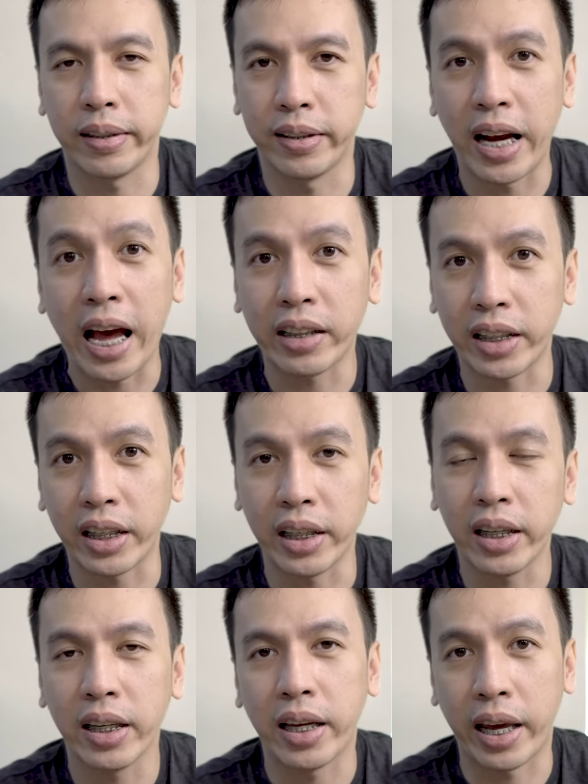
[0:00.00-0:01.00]
reacting
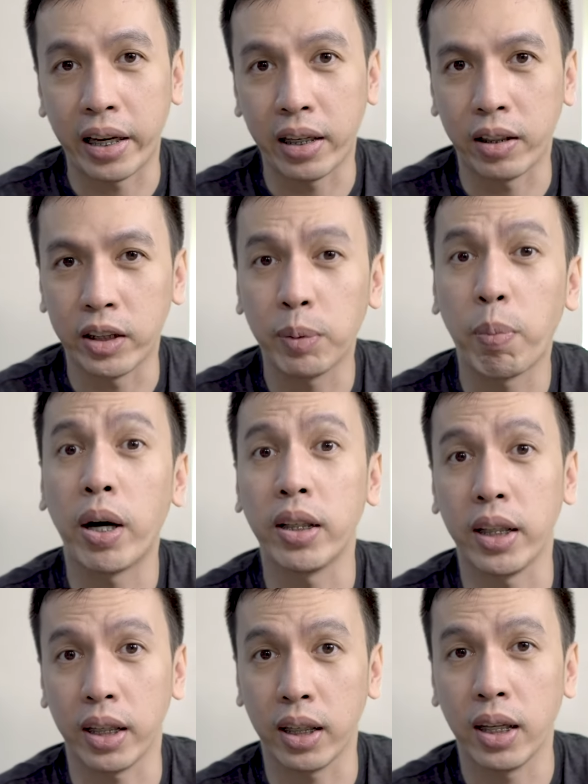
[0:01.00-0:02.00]
and
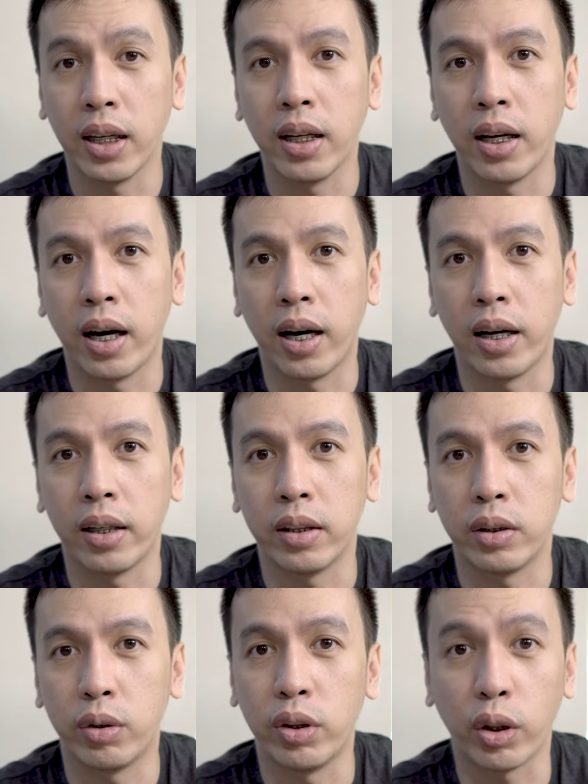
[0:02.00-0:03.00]
responding uh,
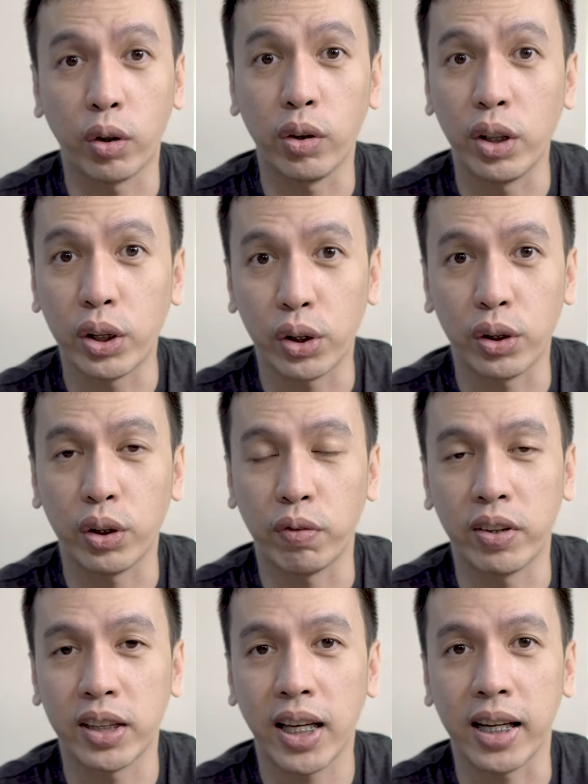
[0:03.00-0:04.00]
to the conditions
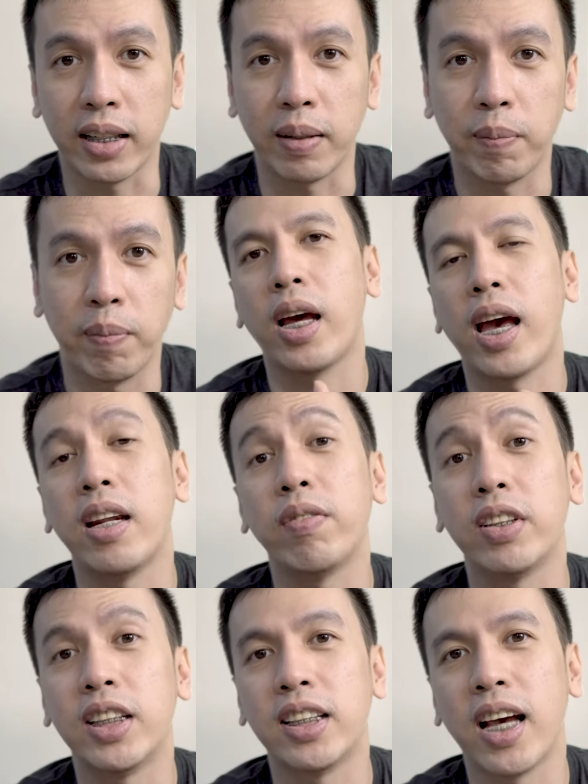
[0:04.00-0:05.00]
of the site. And if
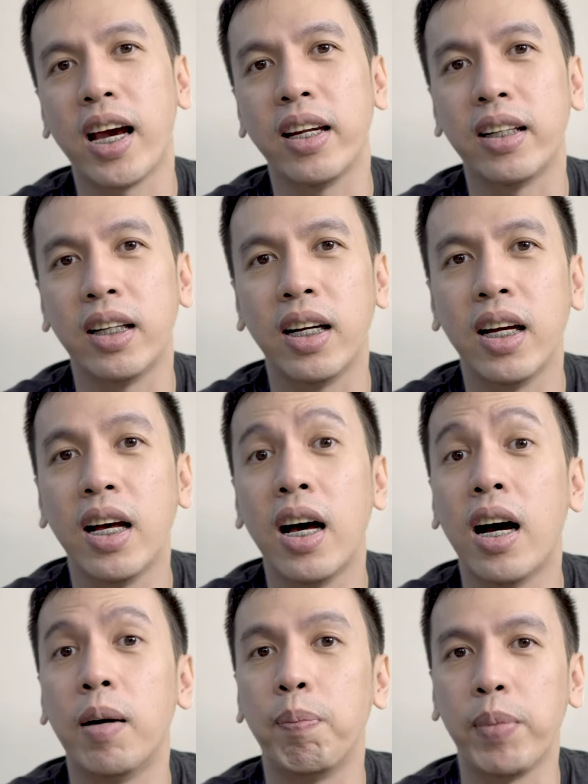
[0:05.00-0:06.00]
the designer
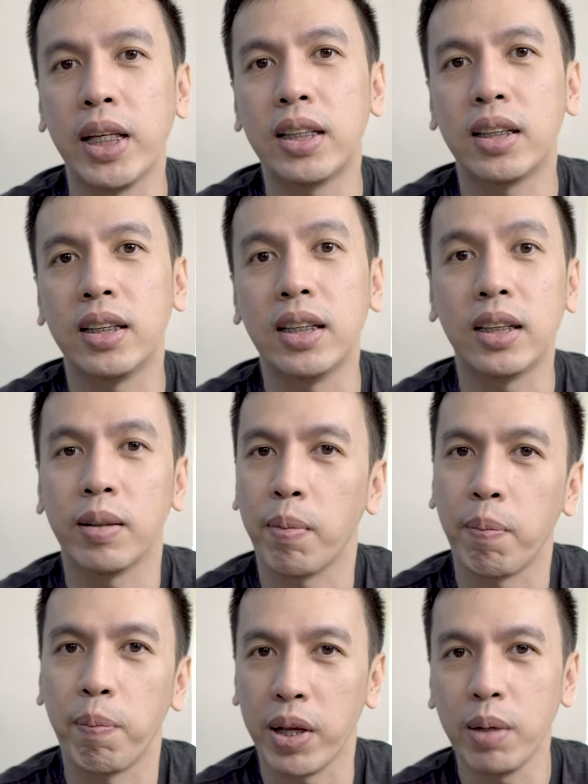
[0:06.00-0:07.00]
meets these
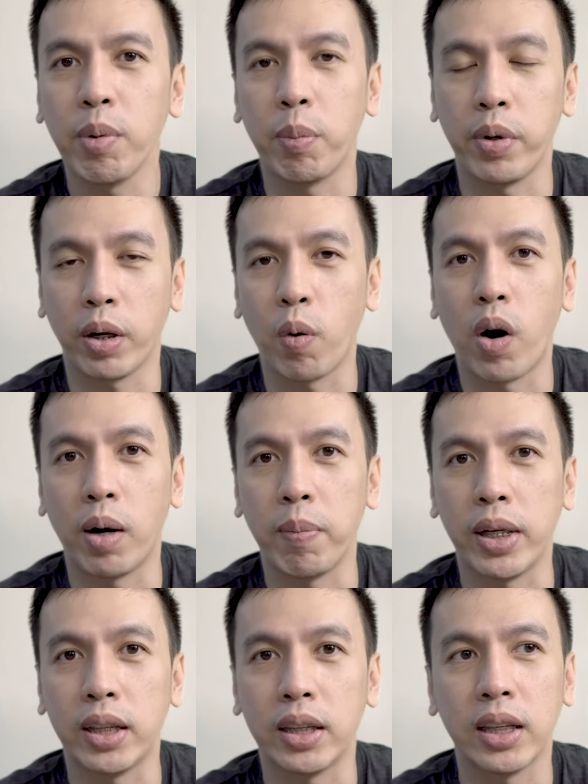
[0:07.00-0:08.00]
minimum
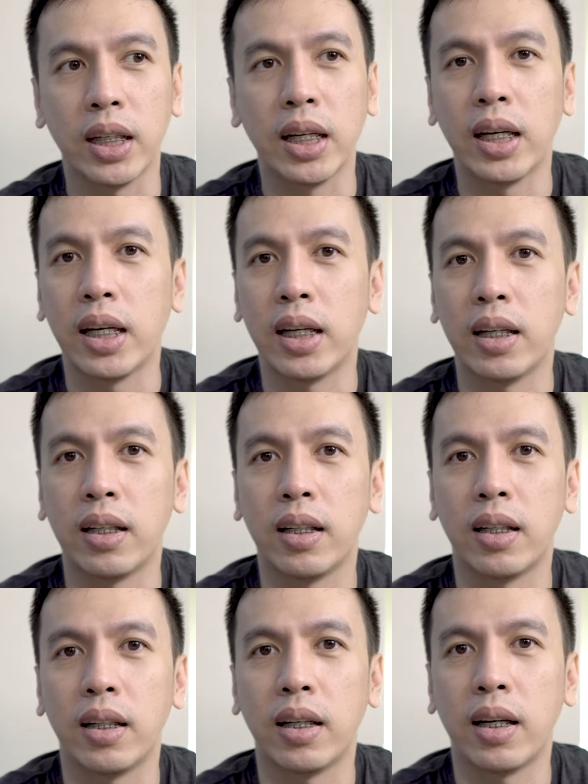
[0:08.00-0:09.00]
requirements,
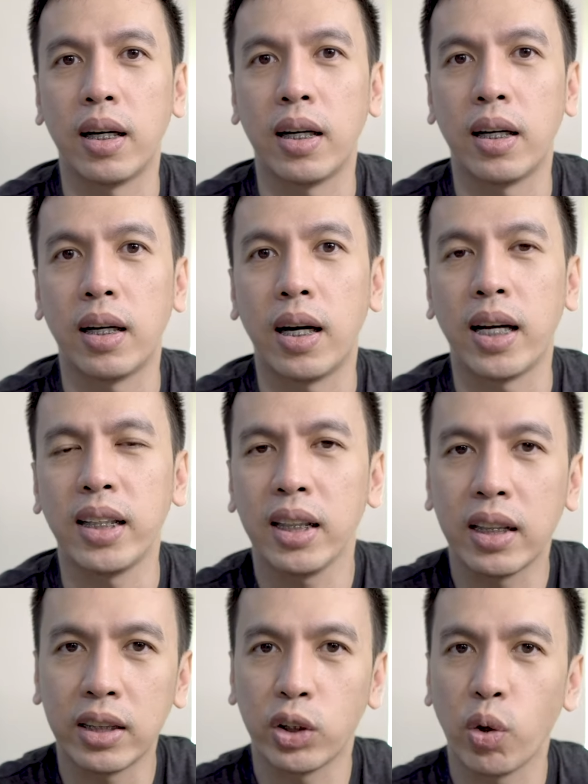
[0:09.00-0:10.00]
I think
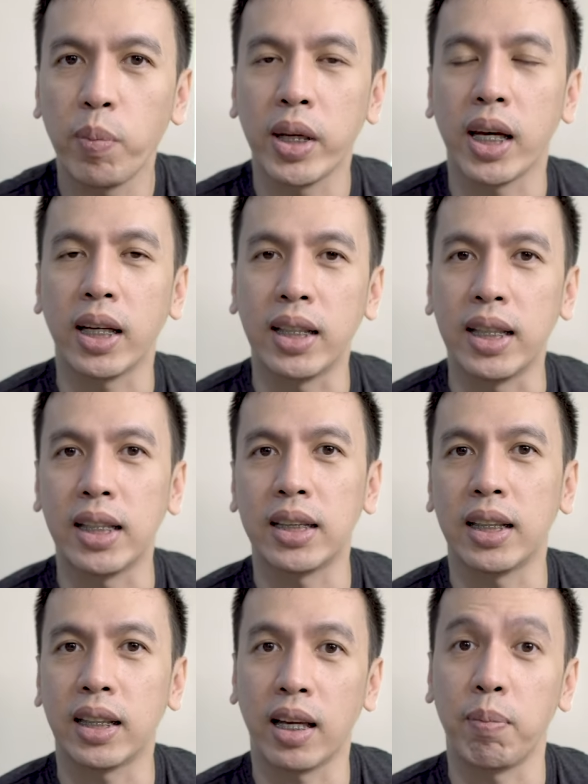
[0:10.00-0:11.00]
there's so many
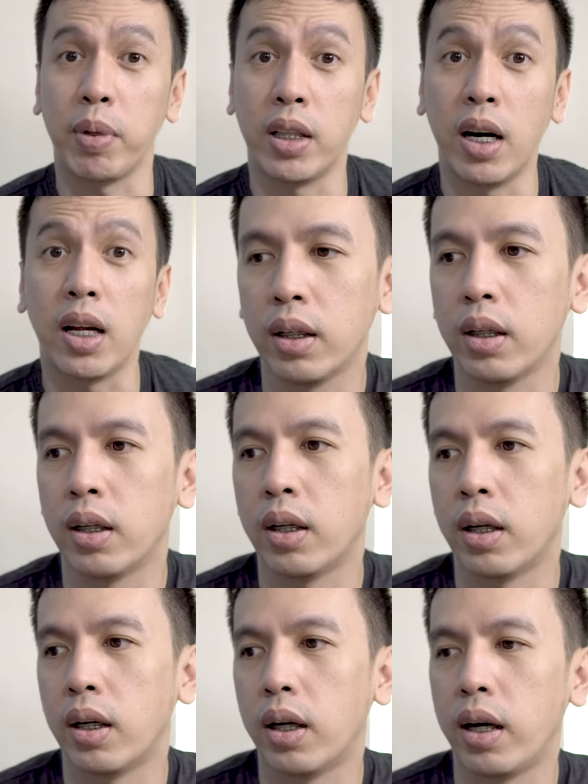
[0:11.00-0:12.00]
ideas that can be done
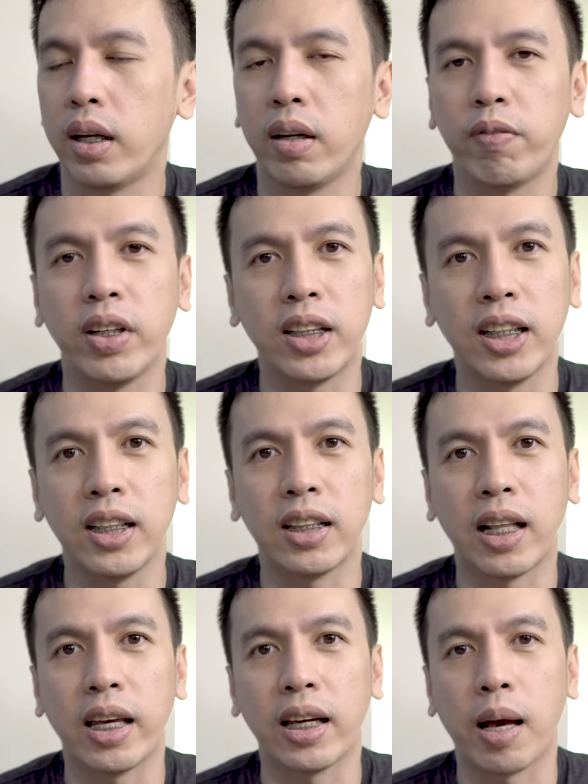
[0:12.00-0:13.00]
and if they treat
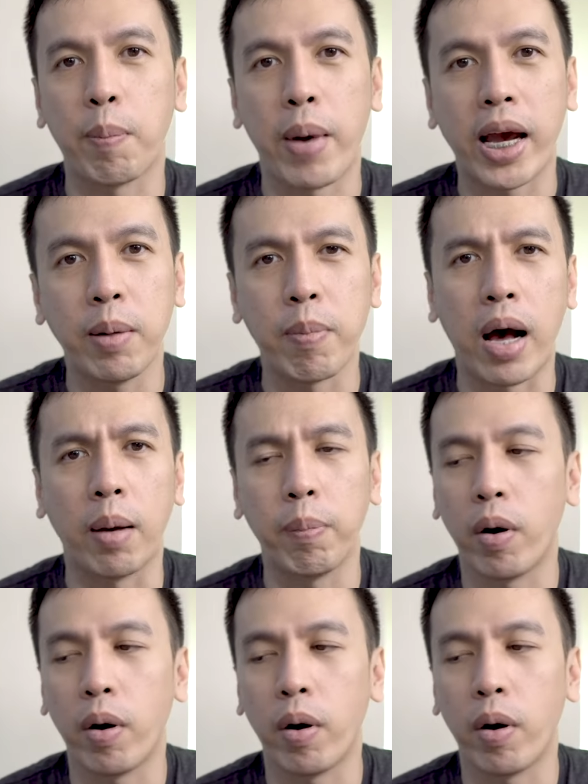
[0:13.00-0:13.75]
it like a mind map